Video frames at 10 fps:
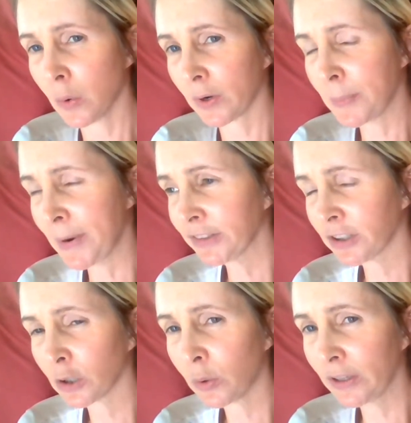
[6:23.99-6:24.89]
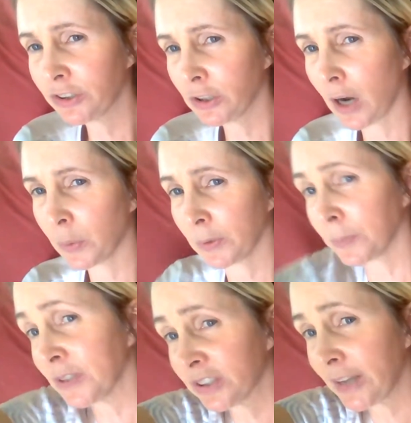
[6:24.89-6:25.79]
when I'm asking a question. I want
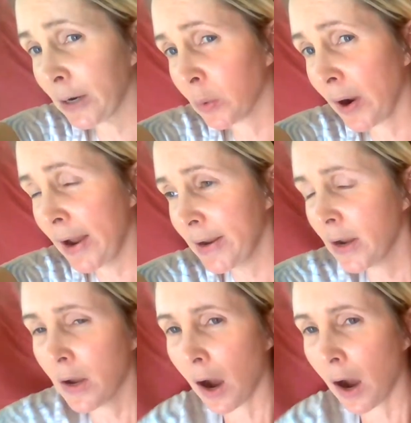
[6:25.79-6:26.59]
them to stay away.